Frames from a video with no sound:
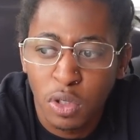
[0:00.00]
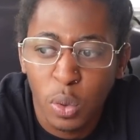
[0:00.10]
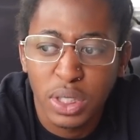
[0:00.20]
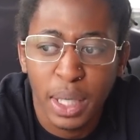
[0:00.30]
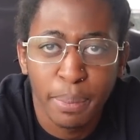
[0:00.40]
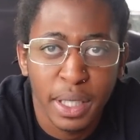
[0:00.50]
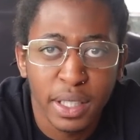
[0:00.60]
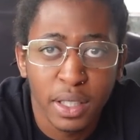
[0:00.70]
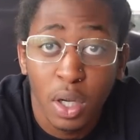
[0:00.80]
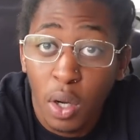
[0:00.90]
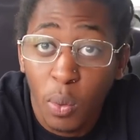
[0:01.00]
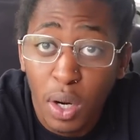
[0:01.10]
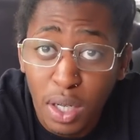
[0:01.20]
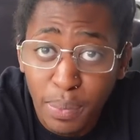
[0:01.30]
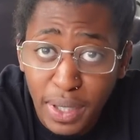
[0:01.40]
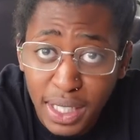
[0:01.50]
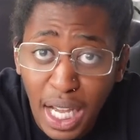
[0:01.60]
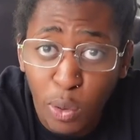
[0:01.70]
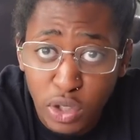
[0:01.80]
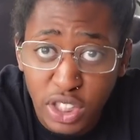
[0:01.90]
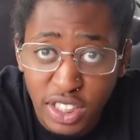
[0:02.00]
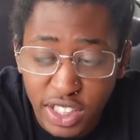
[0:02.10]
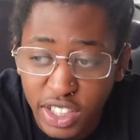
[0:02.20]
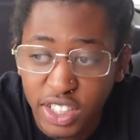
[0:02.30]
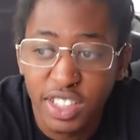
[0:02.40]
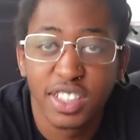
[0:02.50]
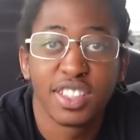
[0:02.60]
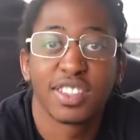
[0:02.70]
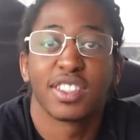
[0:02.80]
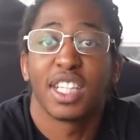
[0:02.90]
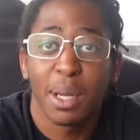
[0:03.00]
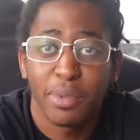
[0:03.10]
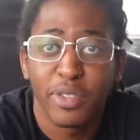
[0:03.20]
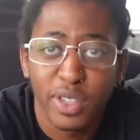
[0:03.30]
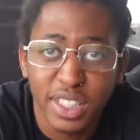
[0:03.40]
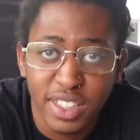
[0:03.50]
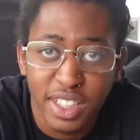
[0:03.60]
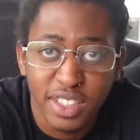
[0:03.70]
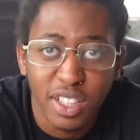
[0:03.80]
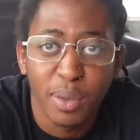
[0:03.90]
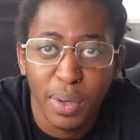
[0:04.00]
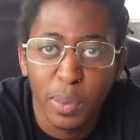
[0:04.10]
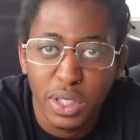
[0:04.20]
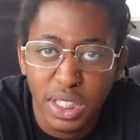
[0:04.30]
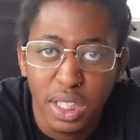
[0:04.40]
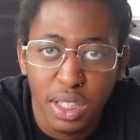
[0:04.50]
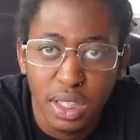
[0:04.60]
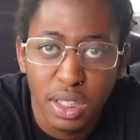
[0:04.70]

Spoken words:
What was it, Monday? One of them days, I was just here. The day before yesterday, that probably was Sunday.